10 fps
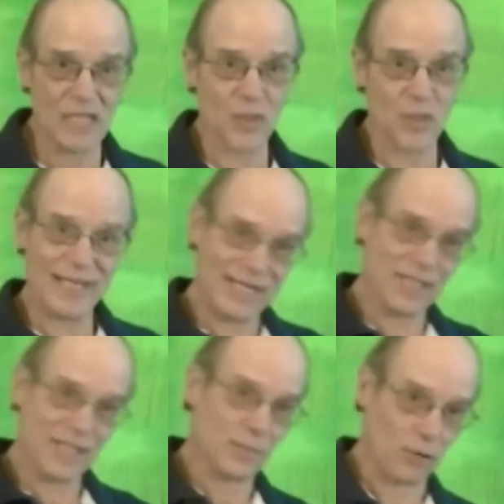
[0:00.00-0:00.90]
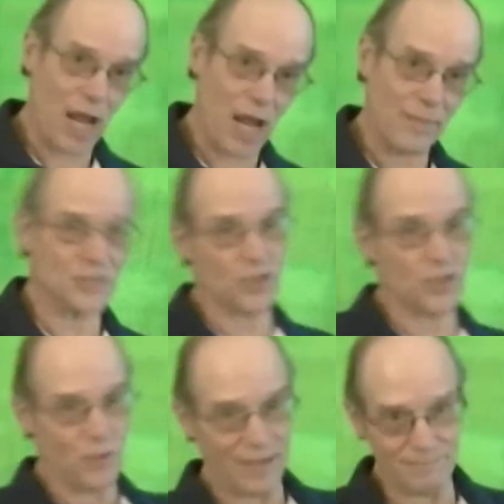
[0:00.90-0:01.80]
So I needed the primer
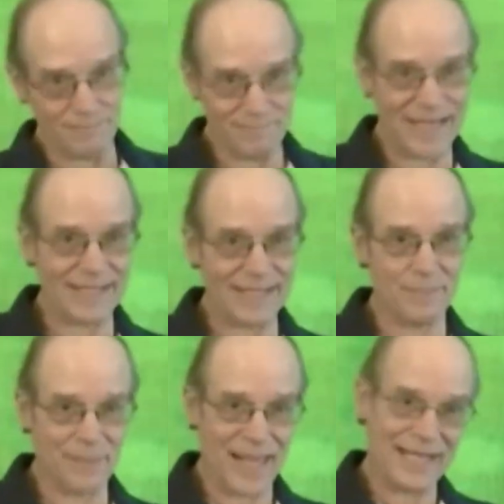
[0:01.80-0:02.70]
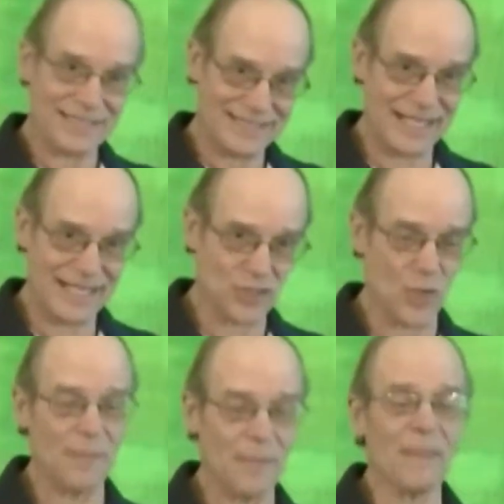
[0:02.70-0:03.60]
to make the paint stick
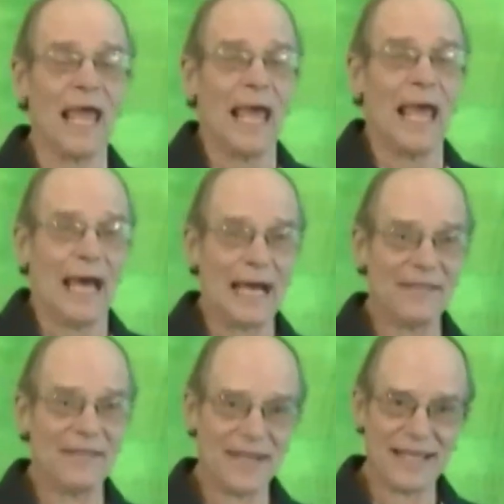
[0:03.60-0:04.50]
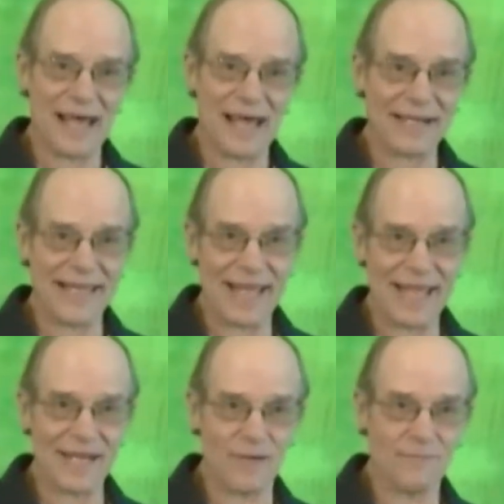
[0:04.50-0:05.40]
to it. And then I got a
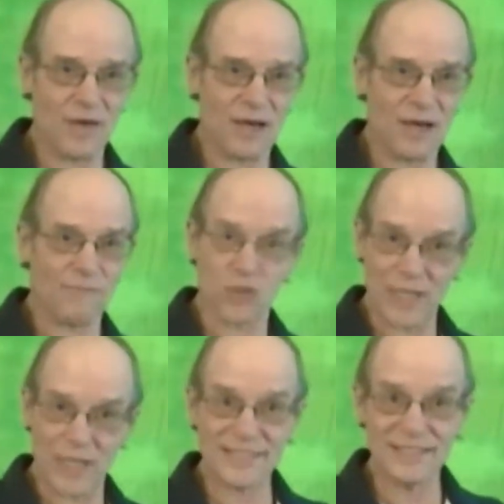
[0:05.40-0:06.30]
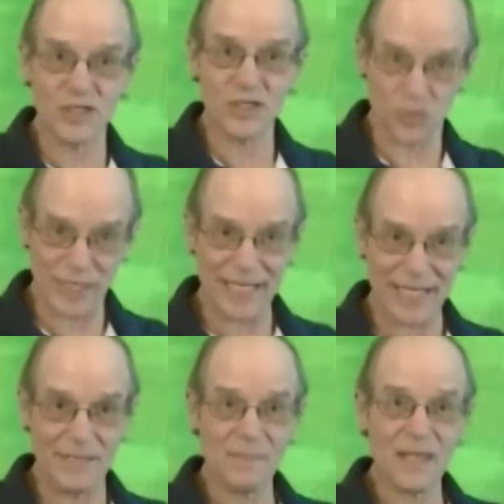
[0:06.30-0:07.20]
can of fluorescent
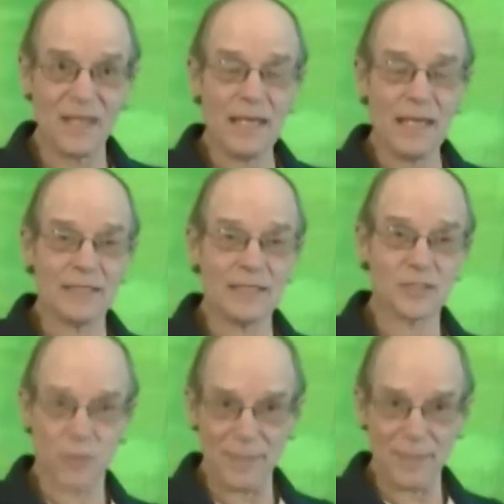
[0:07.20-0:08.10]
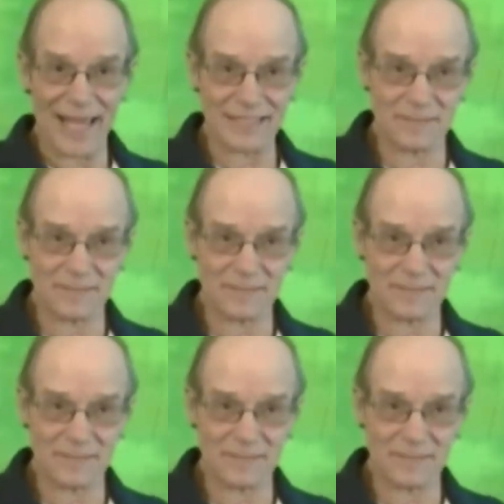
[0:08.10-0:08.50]
green spray paint.